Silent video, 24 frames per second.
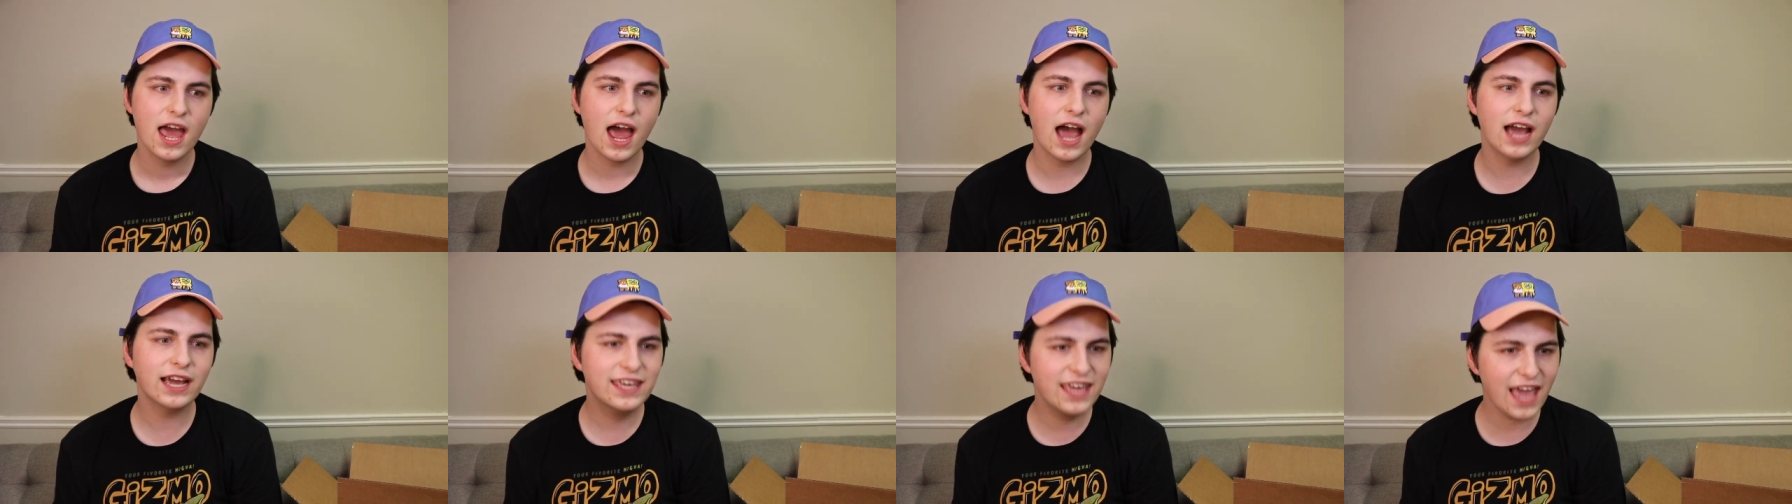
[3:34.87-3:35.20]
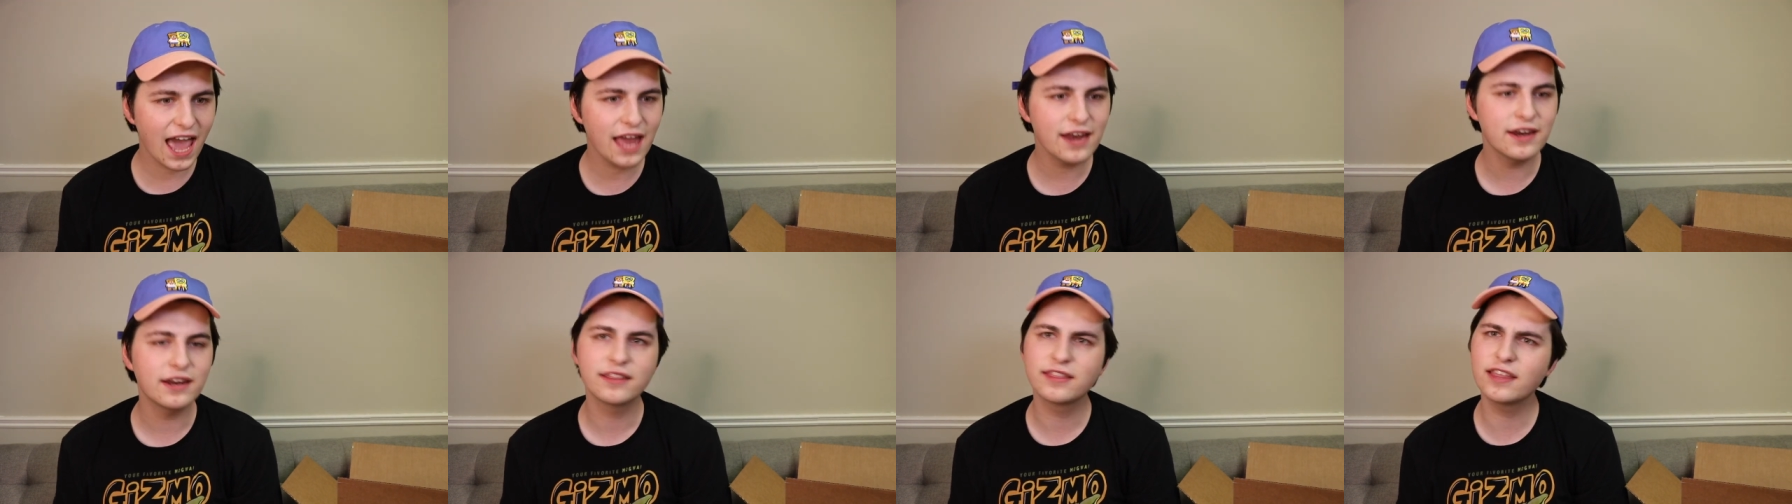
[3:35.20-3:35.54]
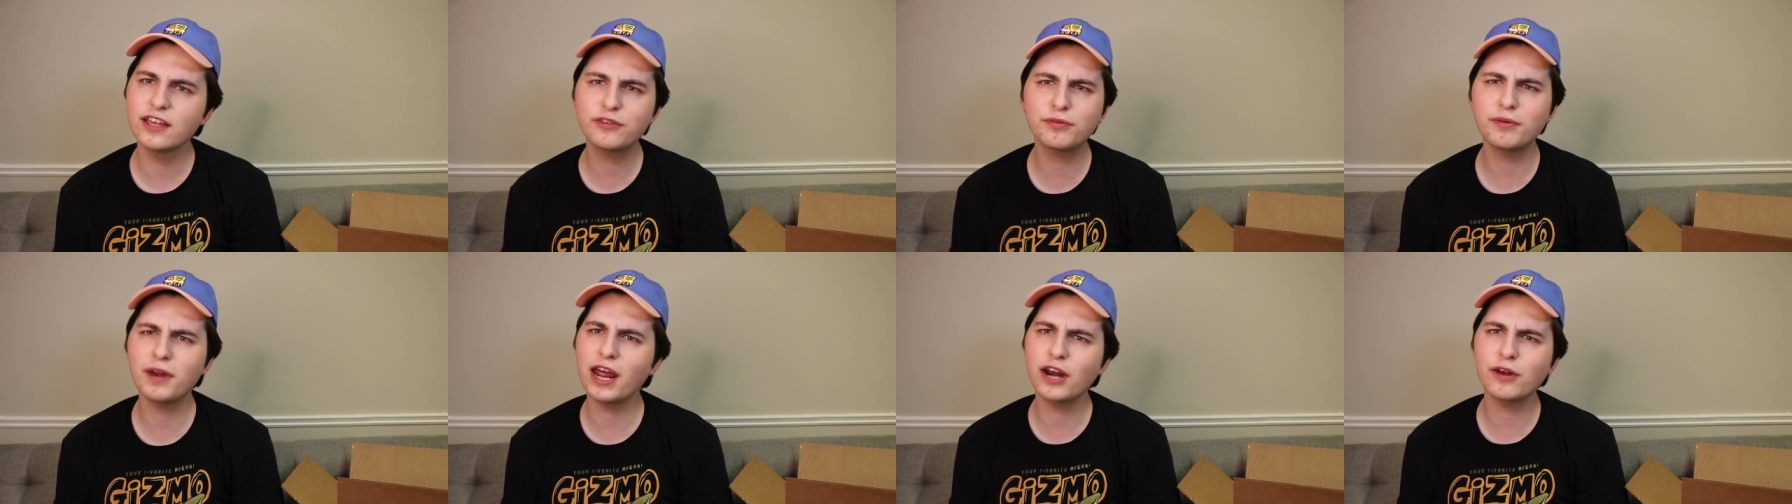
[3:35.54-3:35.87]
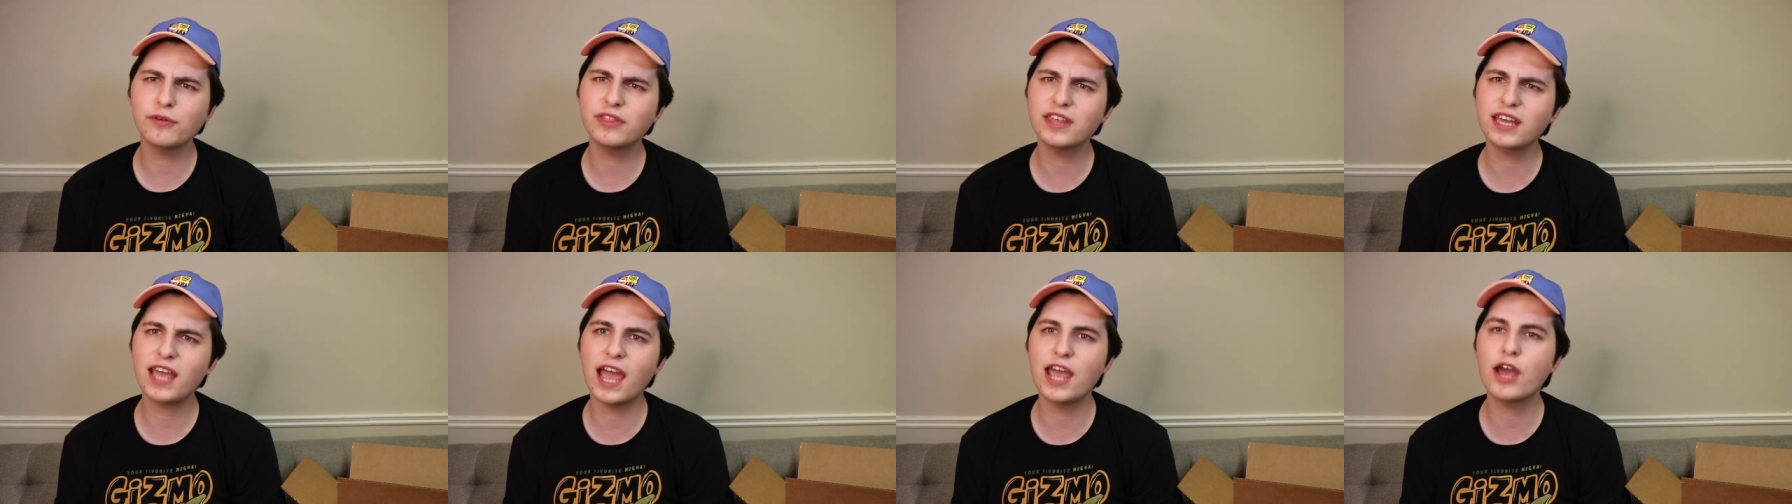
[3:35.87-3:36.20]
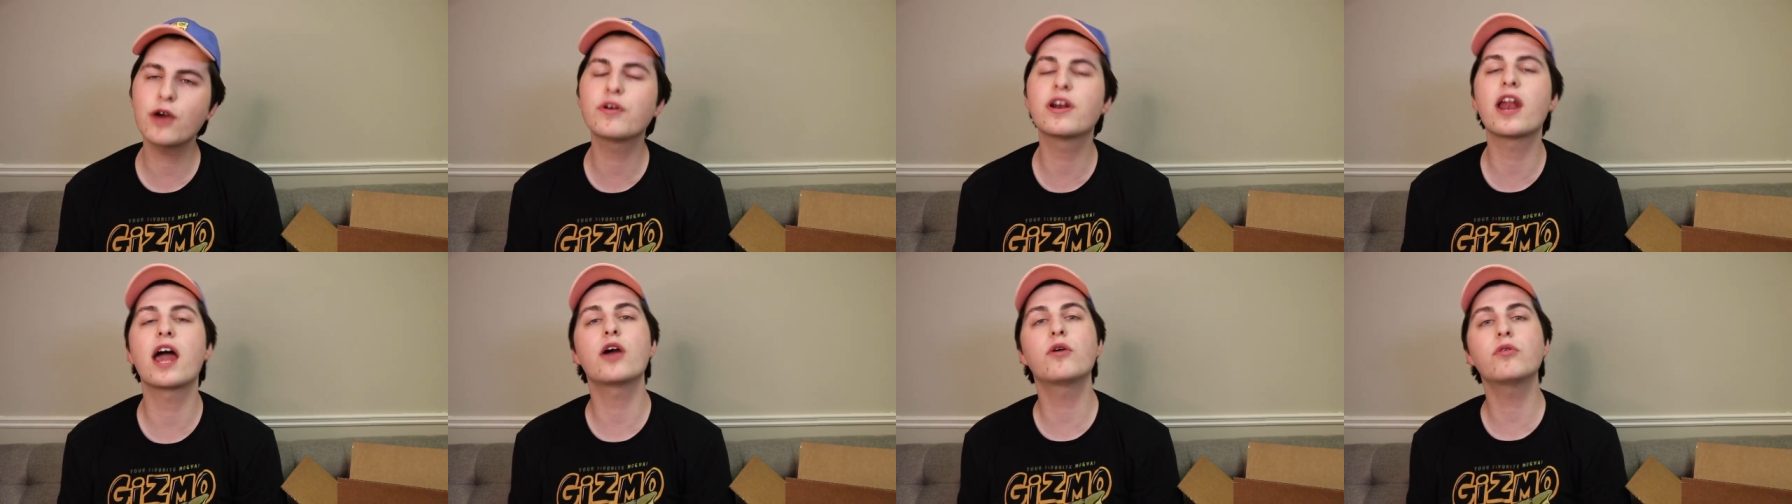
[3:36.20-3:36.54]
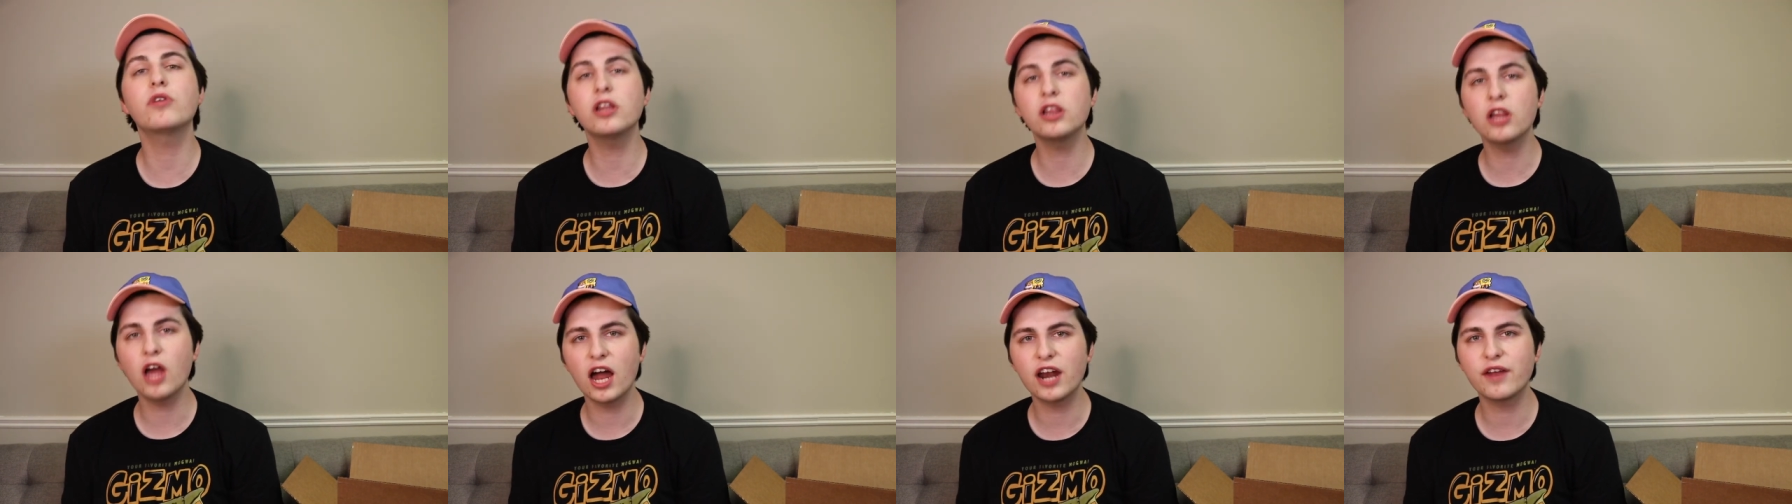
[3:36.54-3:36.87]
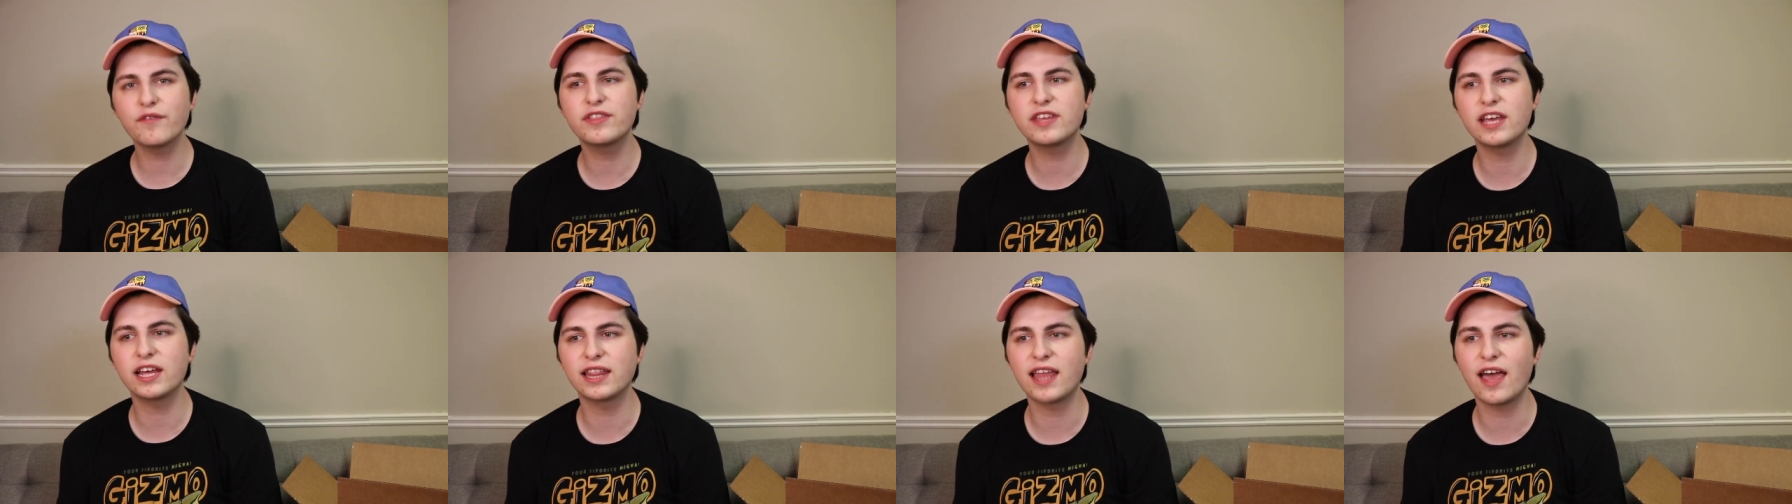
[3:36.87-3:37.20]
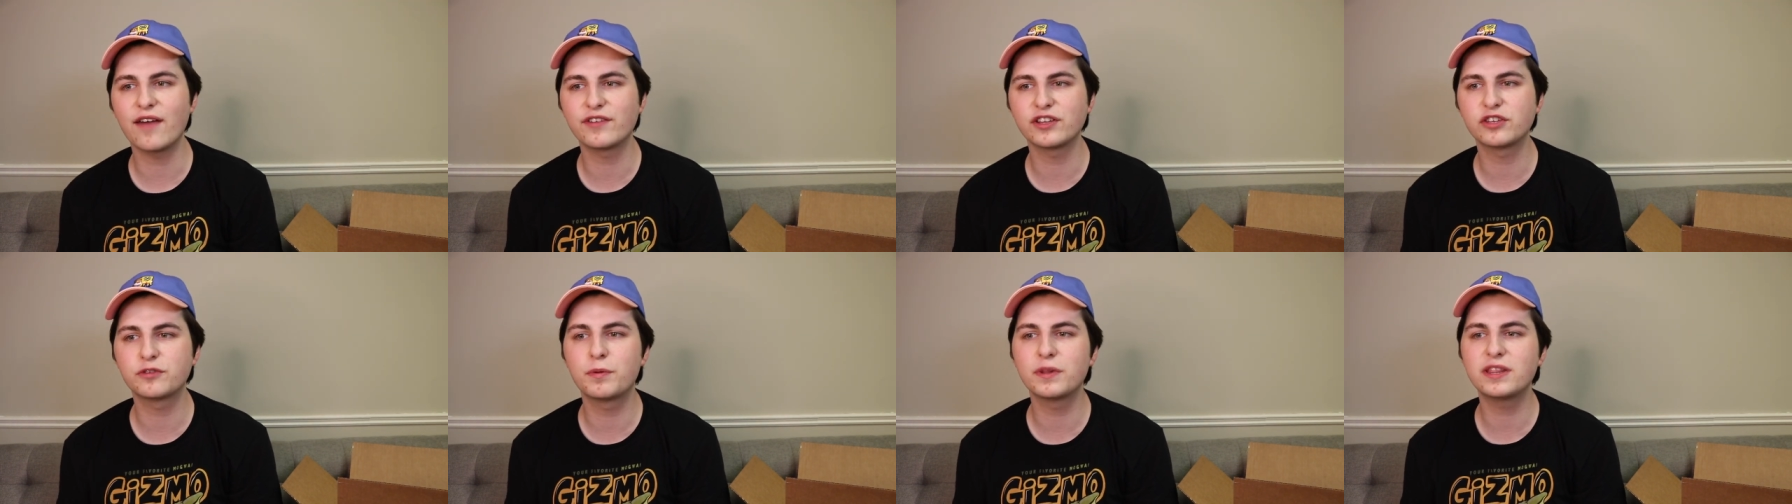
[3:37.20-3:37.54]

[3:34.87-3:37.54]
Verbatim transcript: Again, this one I don't think I own it. I own a lot of the 11s,